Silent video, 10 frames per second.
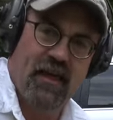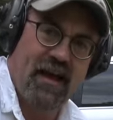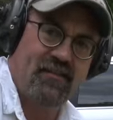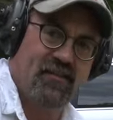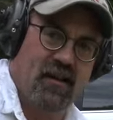
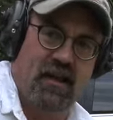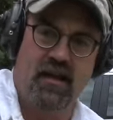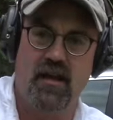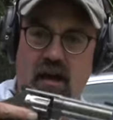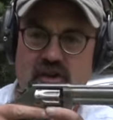That's
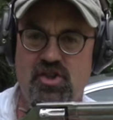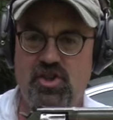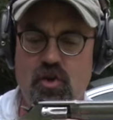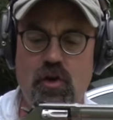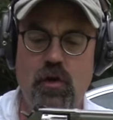a
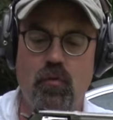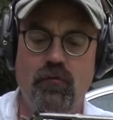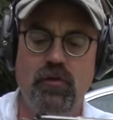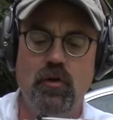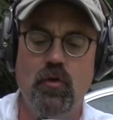shooting
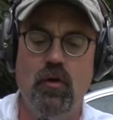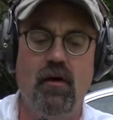review